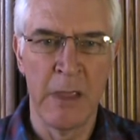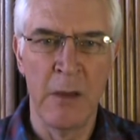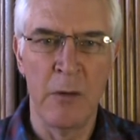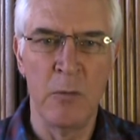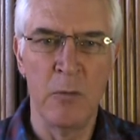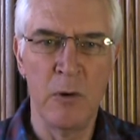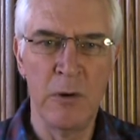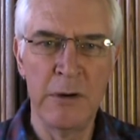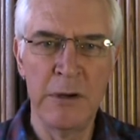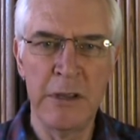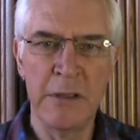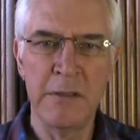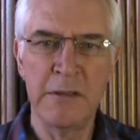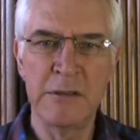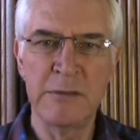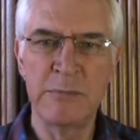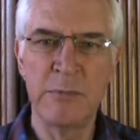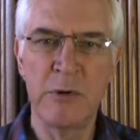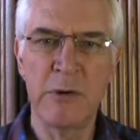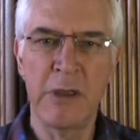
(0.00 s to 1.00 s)
warning,
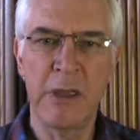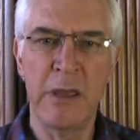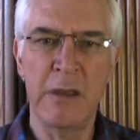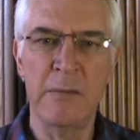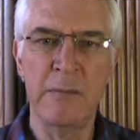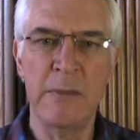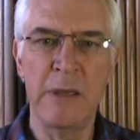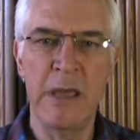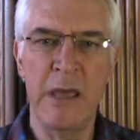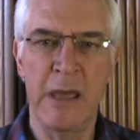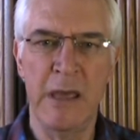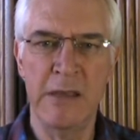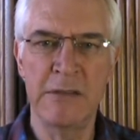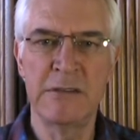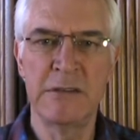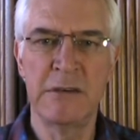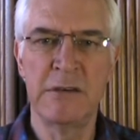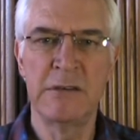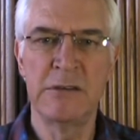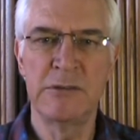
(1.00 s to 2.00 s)
this book can be
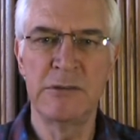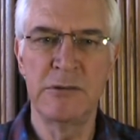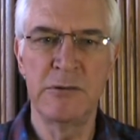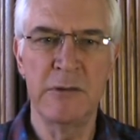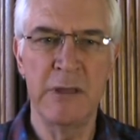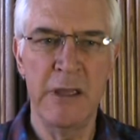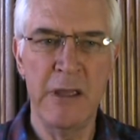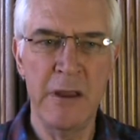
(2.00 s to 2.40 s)
hazardous to